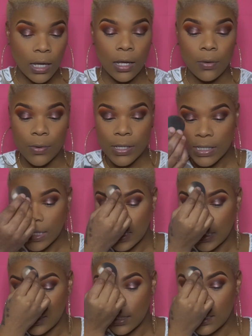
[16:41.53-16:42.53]
Okay, and what
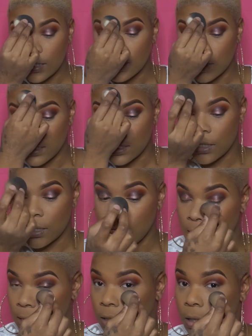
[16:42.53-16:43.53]
setting does is it just
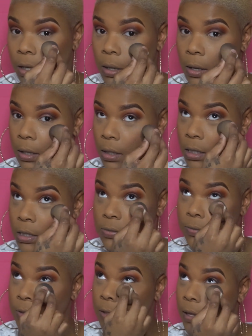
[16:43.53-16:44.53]
kind of gets
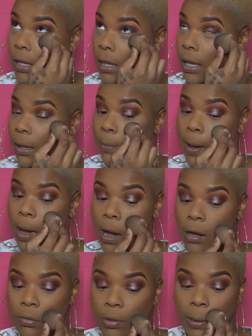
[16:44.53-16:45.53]
rid of that like
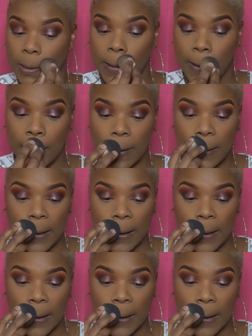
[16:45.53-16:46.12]
powdery look.